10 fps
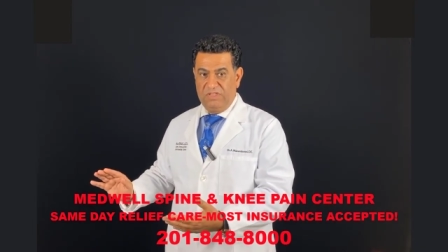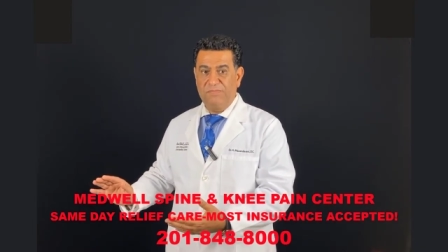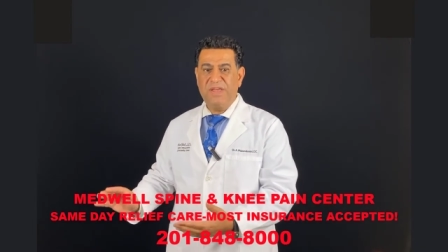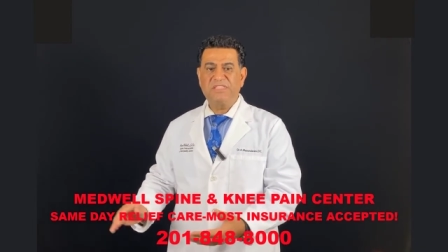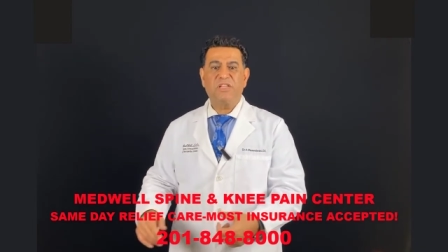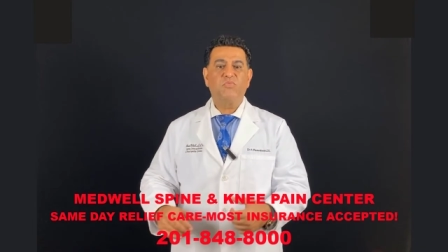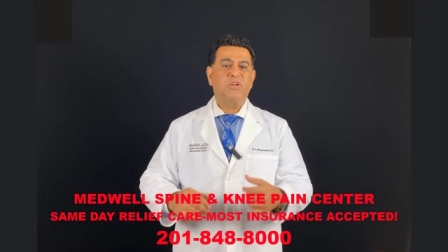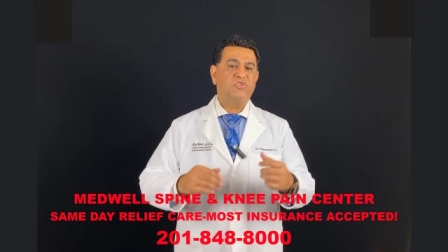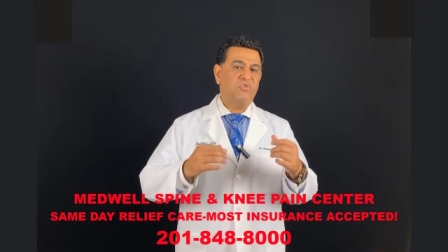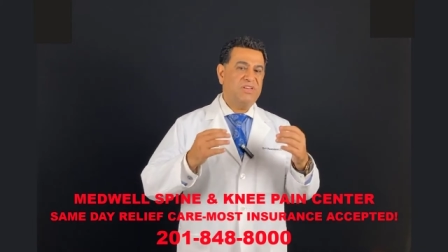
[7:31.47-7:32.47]
Depends on
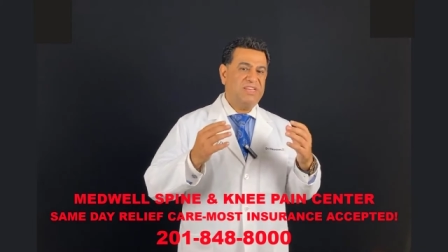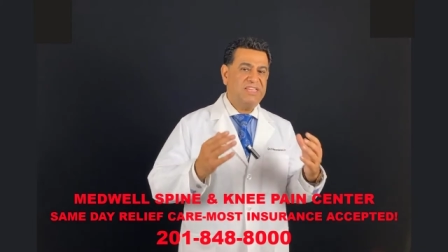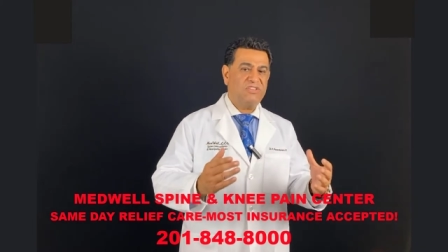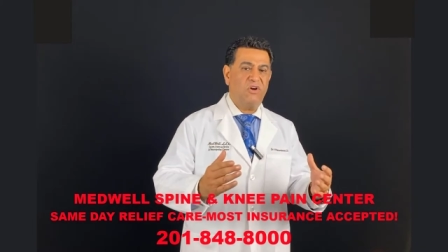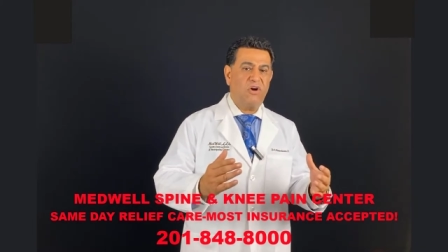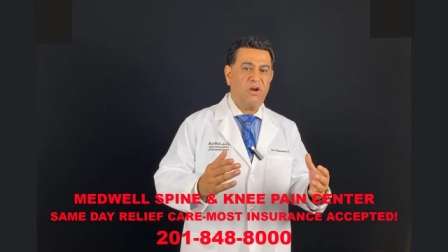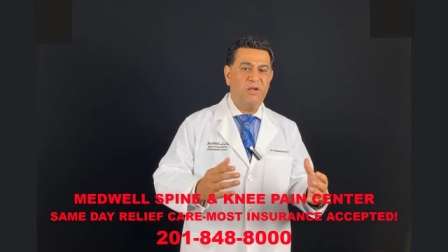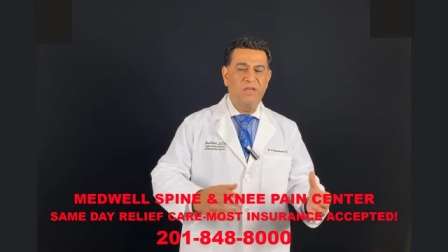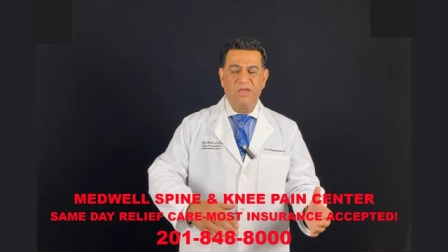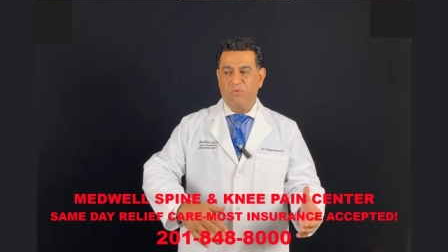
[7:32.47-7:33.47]
what your needs
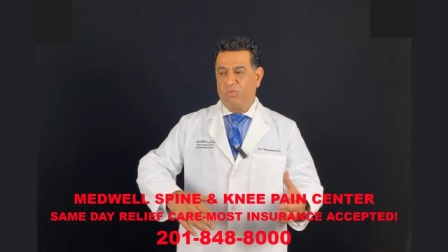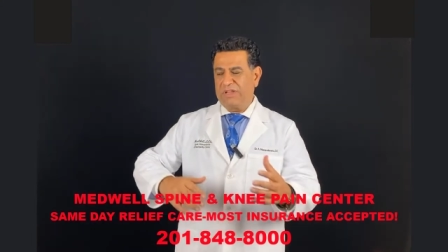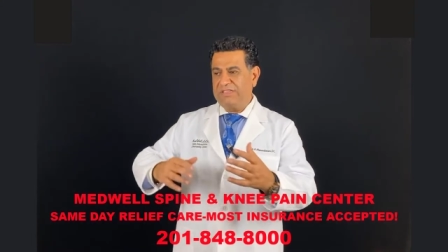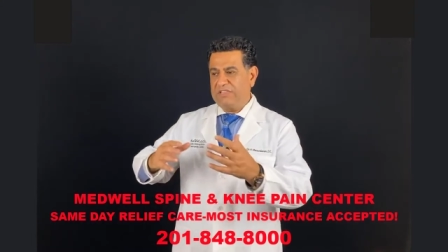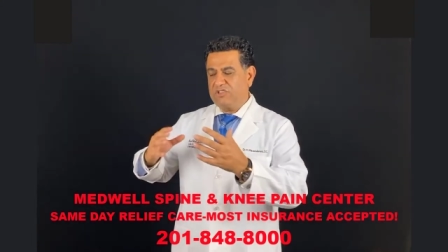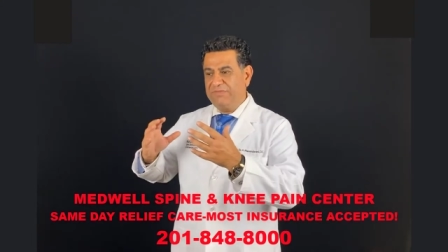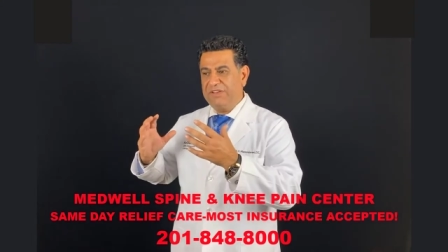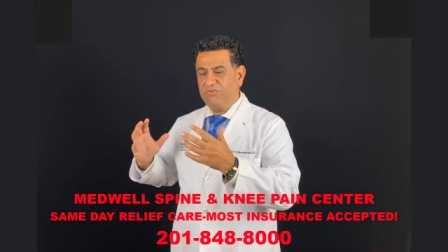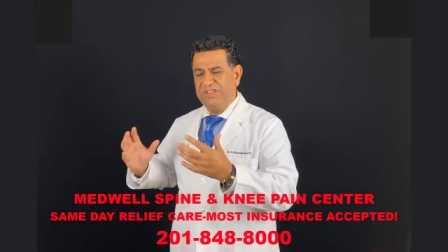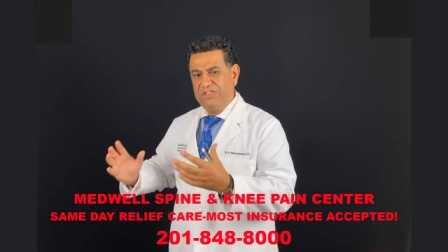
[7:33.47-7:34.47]
are, what needs to
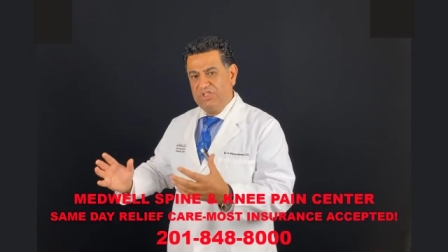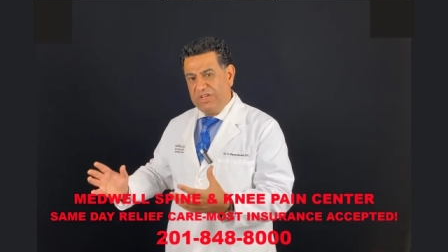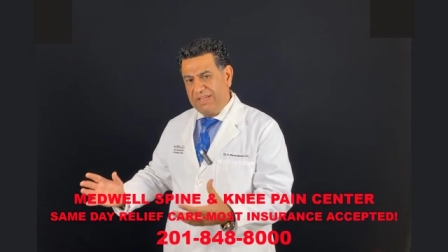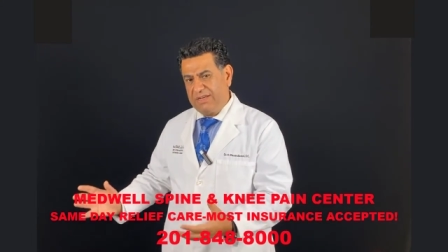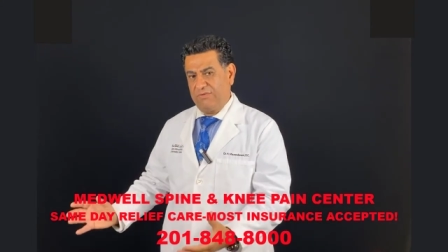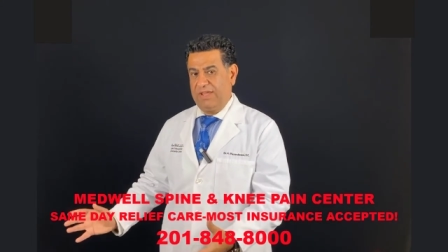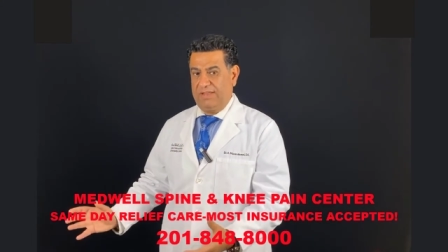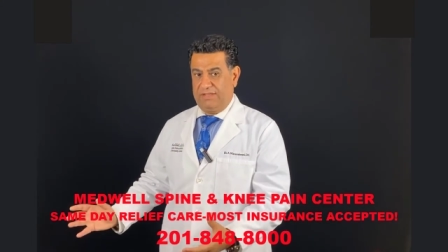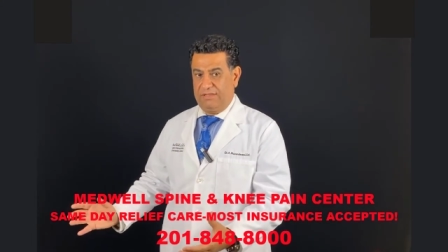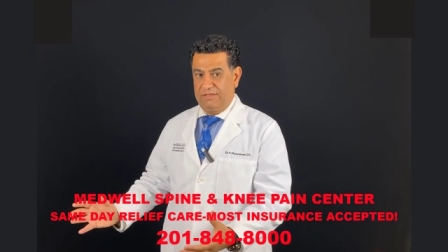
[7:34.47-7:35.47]
be
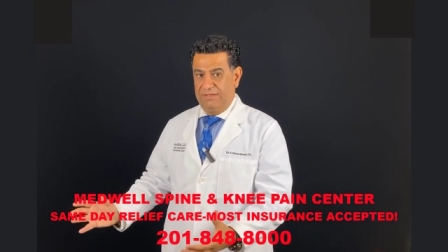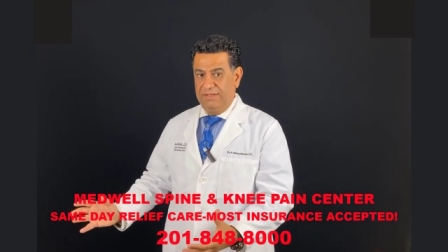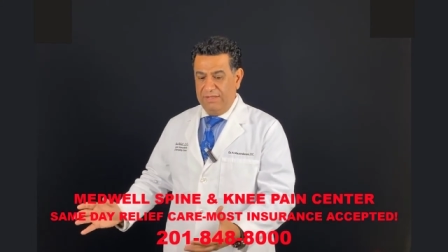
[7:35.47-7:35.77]
regenerated.